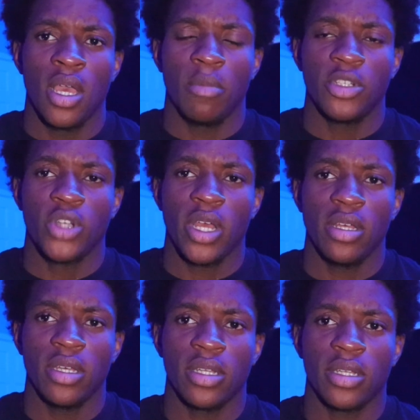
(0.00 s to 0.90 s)
try
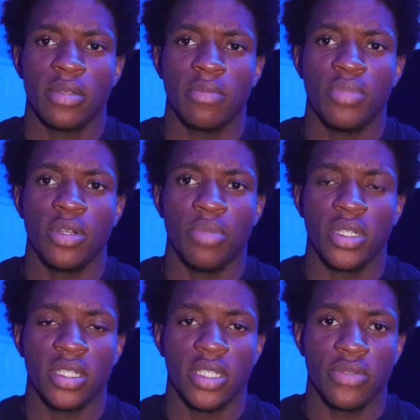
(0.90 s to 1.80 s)
to put a
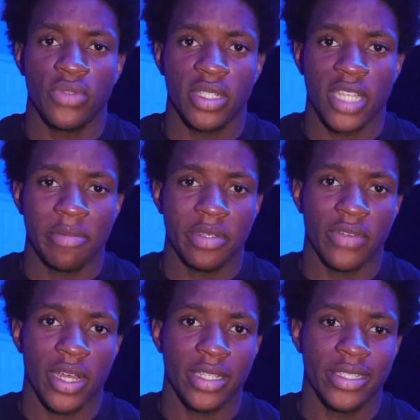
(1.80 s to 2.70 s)
bunch of different types of
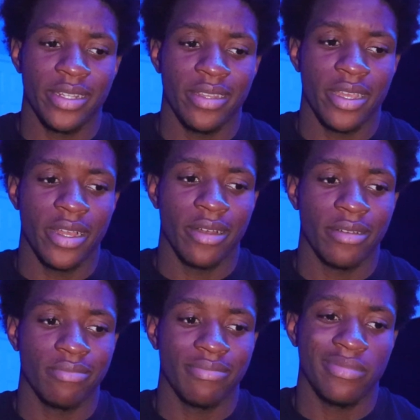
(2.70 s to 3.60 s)
content in there.
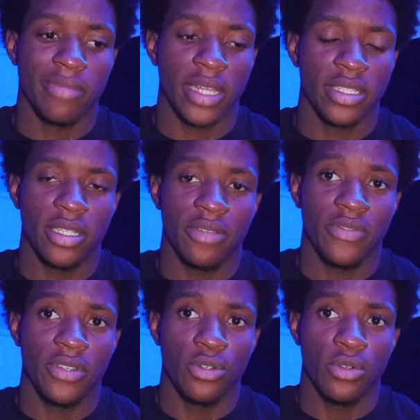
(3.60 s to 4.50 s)
You might see a
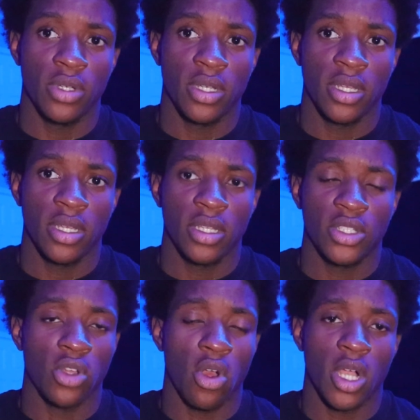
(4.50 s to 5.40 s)
few
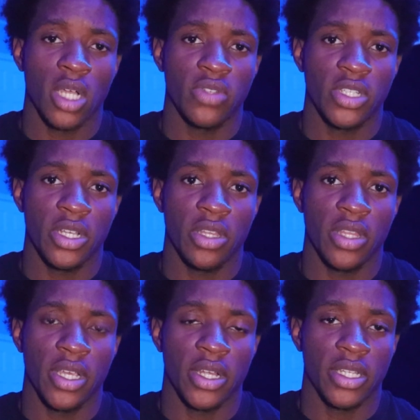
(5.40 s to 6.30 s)
song covers here and
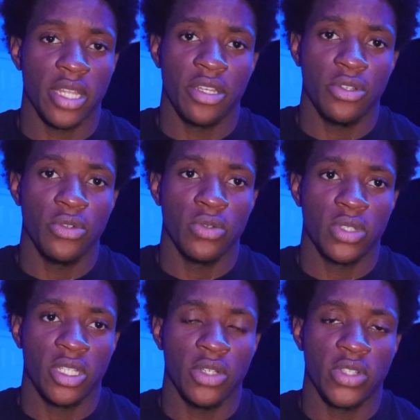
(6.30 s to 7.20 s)
there, because I do
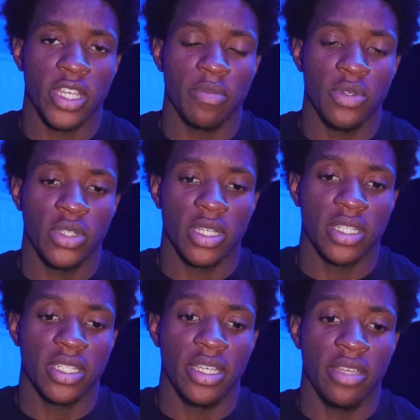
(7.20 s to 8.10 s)
still take music
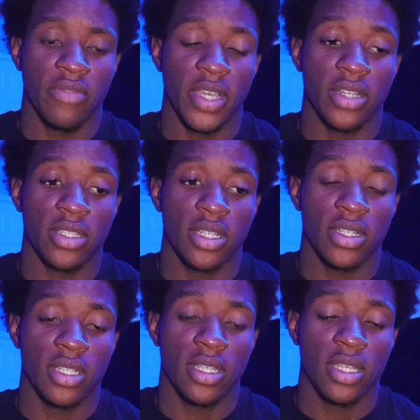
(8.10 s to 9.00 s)
and singing very
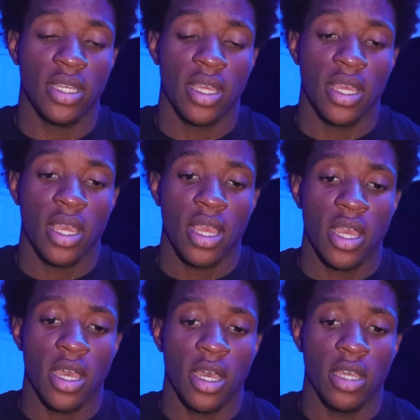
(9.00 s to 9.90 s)
seriously.
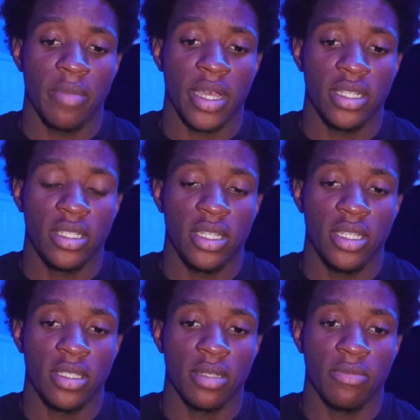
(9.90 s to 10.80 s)
You might see
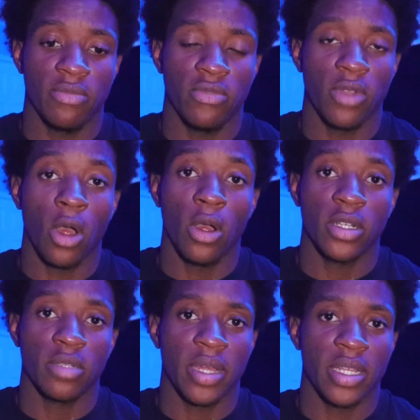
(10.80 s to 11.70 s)
some vlogs.